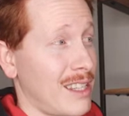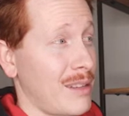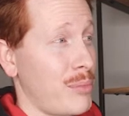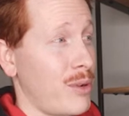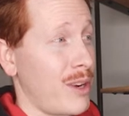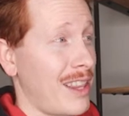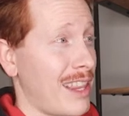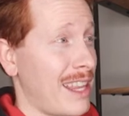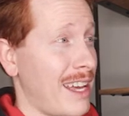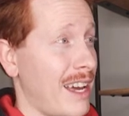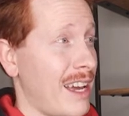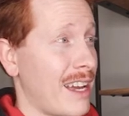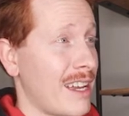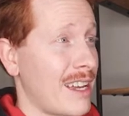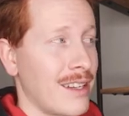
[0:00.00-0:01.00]
the point
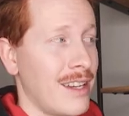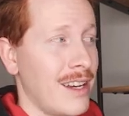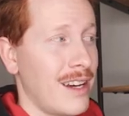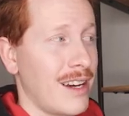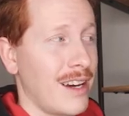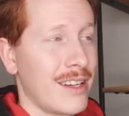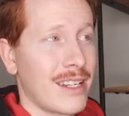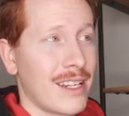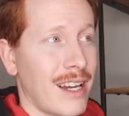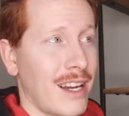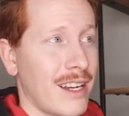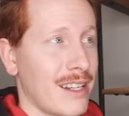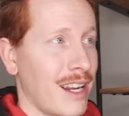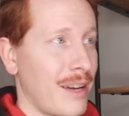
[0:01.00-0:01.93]
there. Yeah, okay.